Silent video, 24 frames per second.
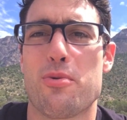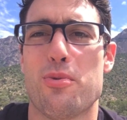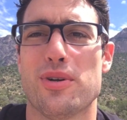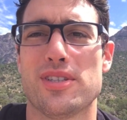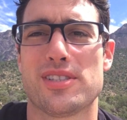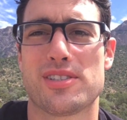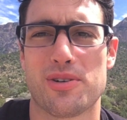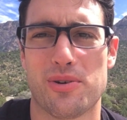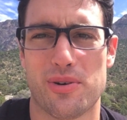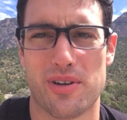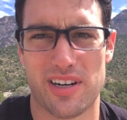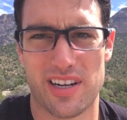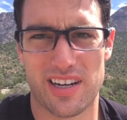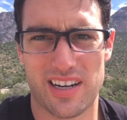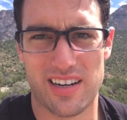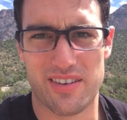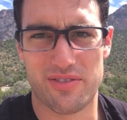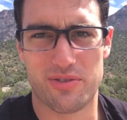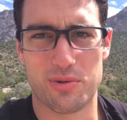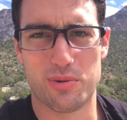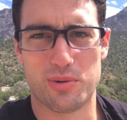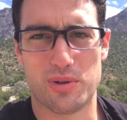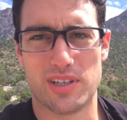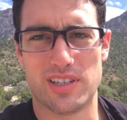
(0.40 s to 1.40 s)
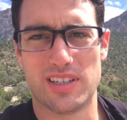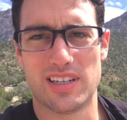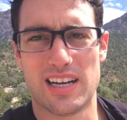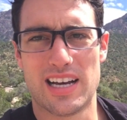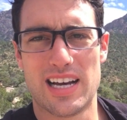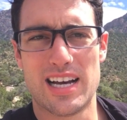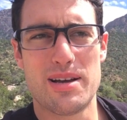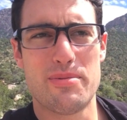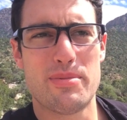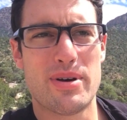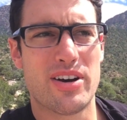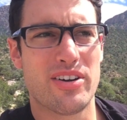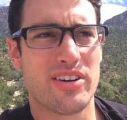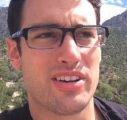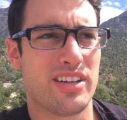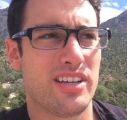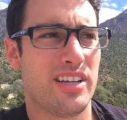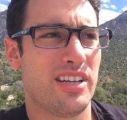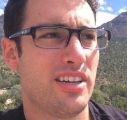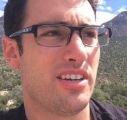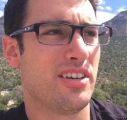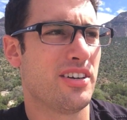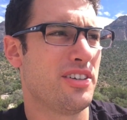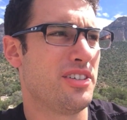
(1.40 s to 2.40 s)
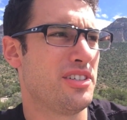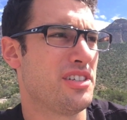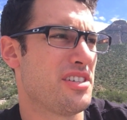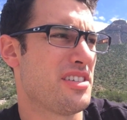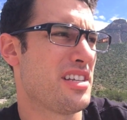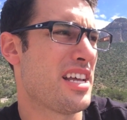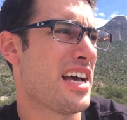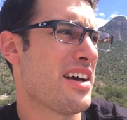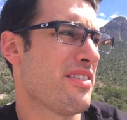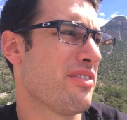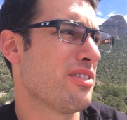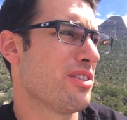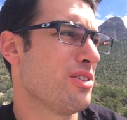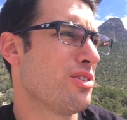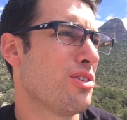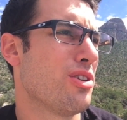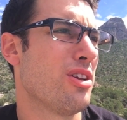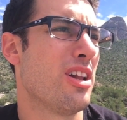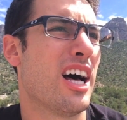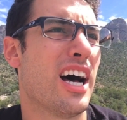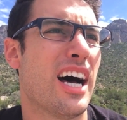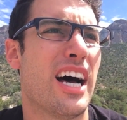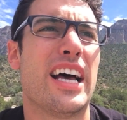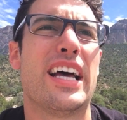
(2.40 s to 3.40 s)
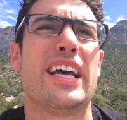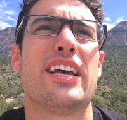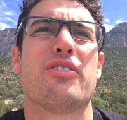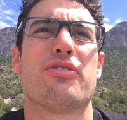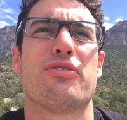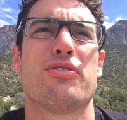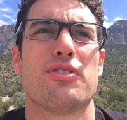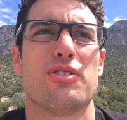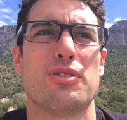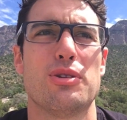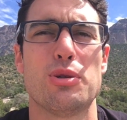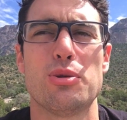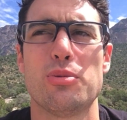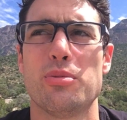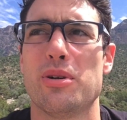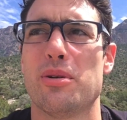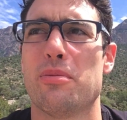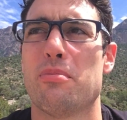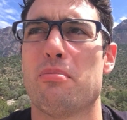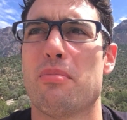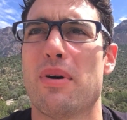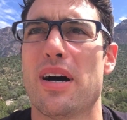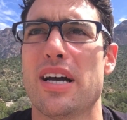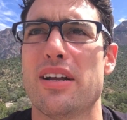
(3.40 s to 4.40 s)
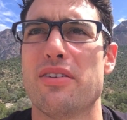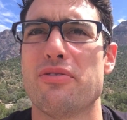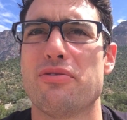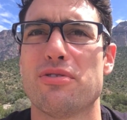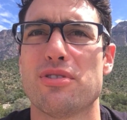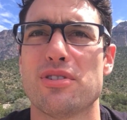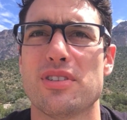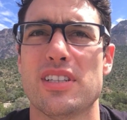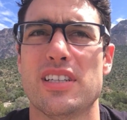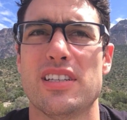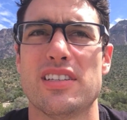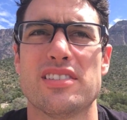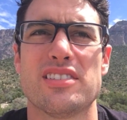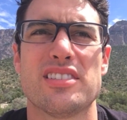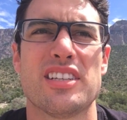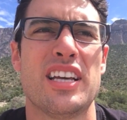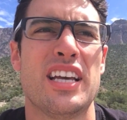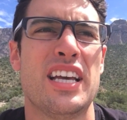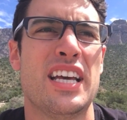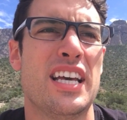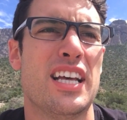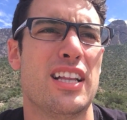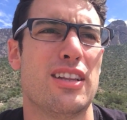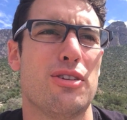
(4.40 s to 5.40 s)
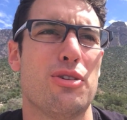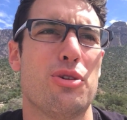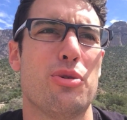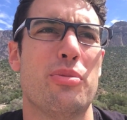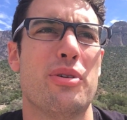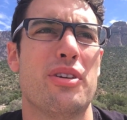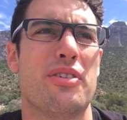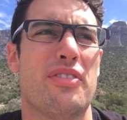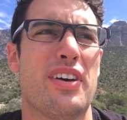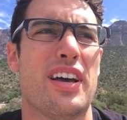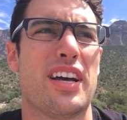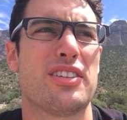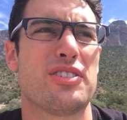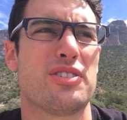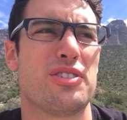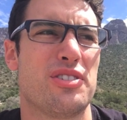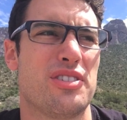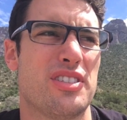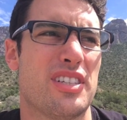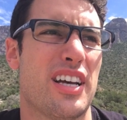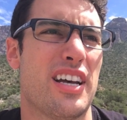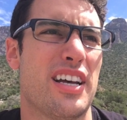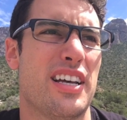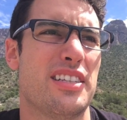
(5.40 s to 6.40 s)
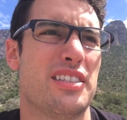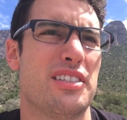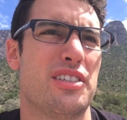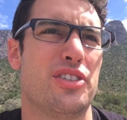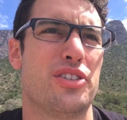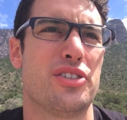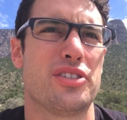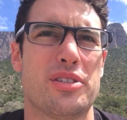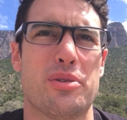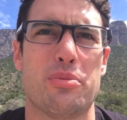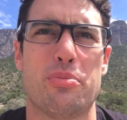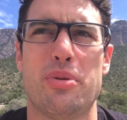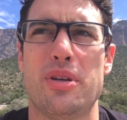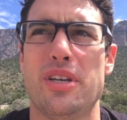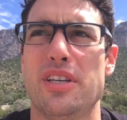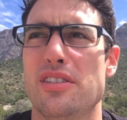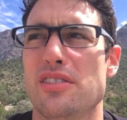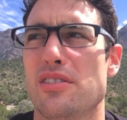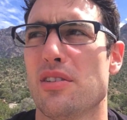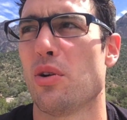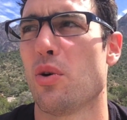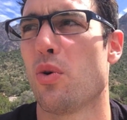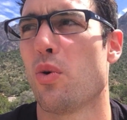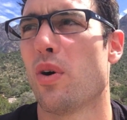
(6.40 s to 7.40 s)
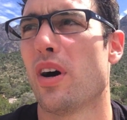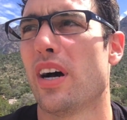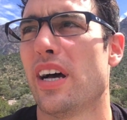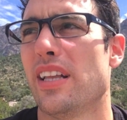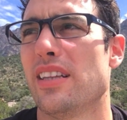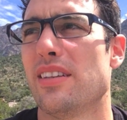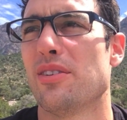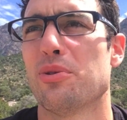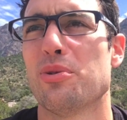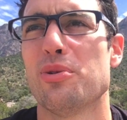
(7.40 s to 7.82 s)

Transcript: What's going on, everyone? I'm out here just having a little hike for a little bit of mindfulness, a little bit of exercise, and just the peace and quiet.